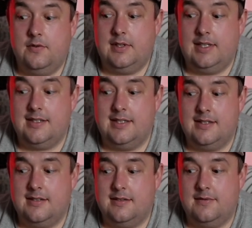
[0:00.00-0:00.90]
this
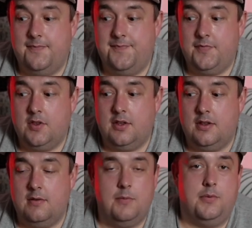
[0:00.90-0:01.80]
is
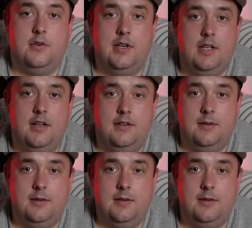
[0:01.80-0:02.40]
the report I heard